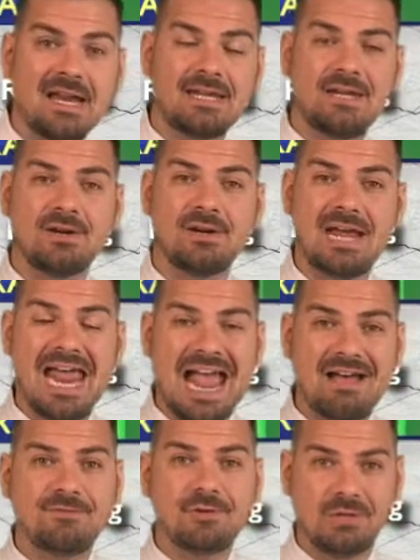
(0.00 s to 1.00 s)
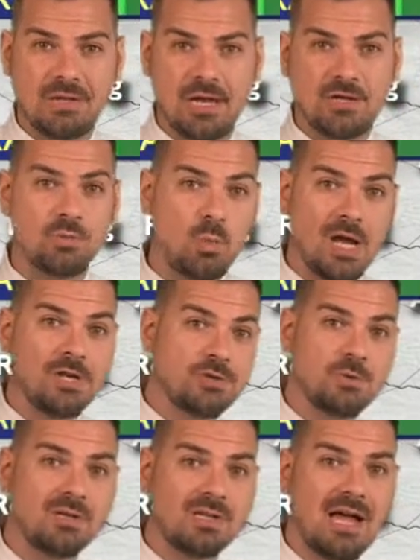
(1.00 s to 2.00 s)
of here after lunch,
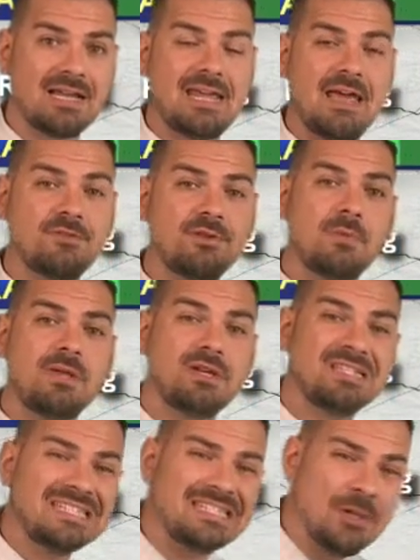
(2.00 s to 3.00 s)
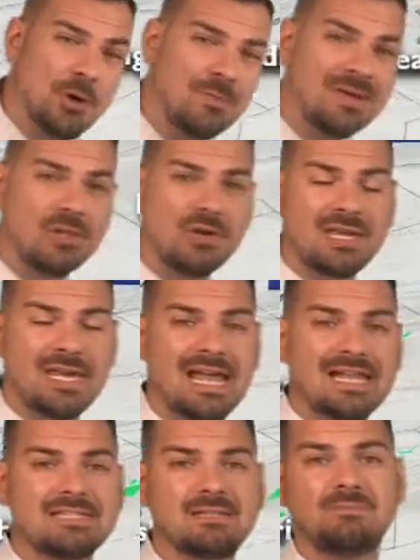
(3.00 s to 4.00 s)
1-2 o'clock in the afternoon, but you could still be looking
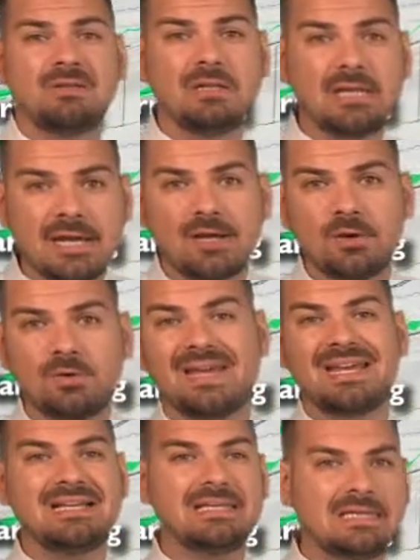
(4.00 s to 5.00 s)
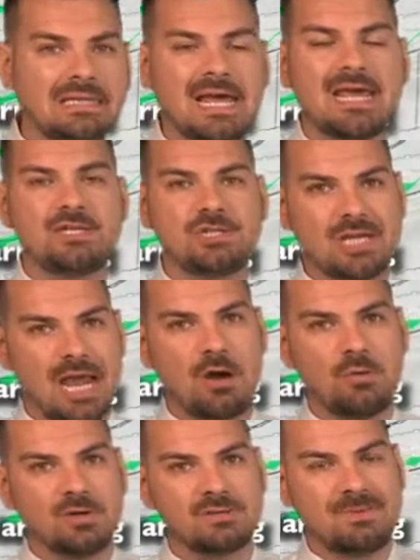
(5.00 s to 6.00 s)
at some lingering light
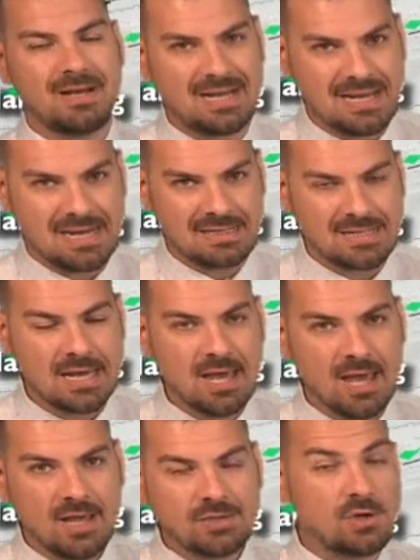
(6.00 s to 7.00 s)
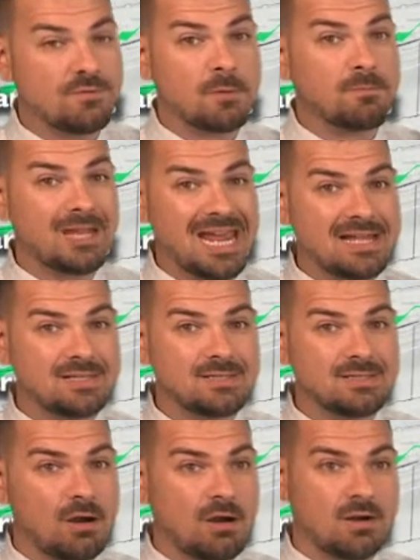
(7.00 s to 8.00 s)
showers behind. So if your
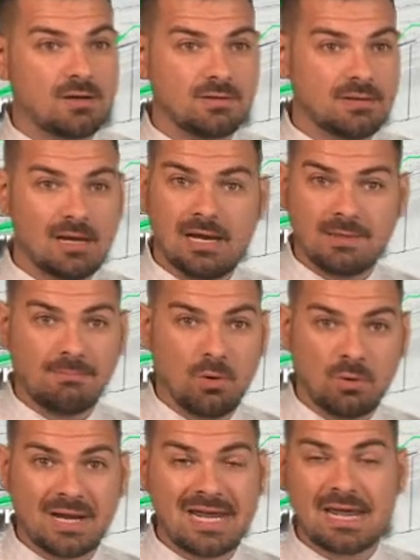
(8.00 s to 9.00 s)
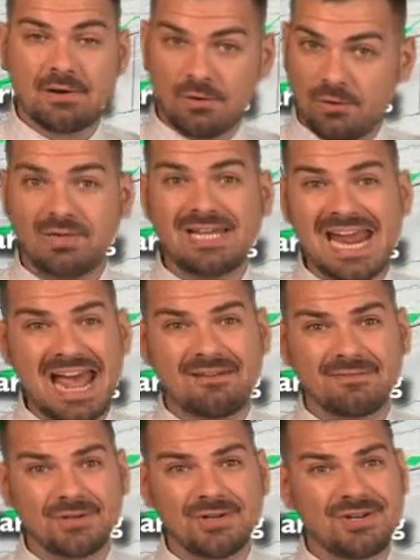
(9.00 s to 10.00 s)
plans are in the morning and early
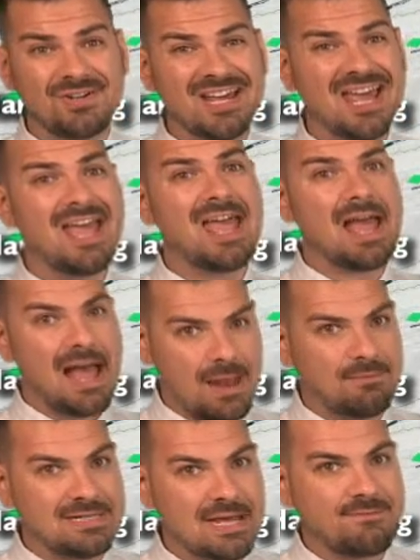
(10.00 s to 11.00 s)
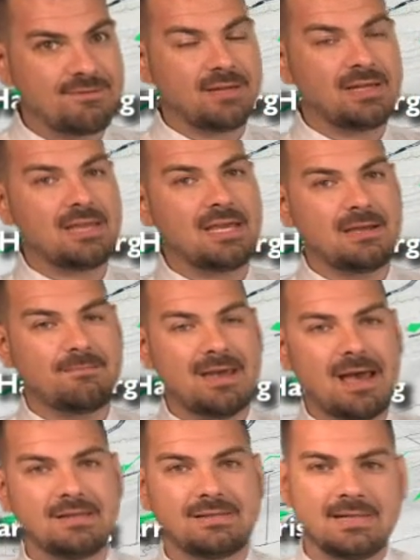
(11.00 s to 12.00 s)
afternoon, I would definitely think
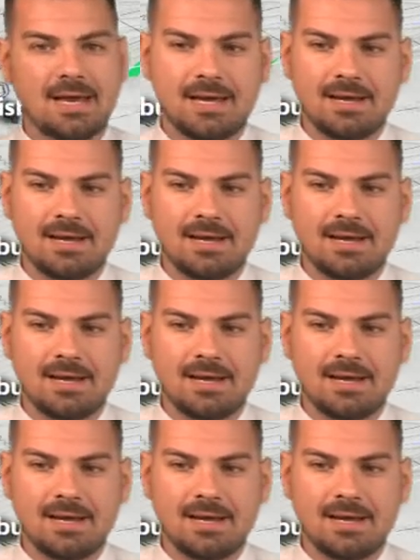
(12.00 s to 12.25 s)
about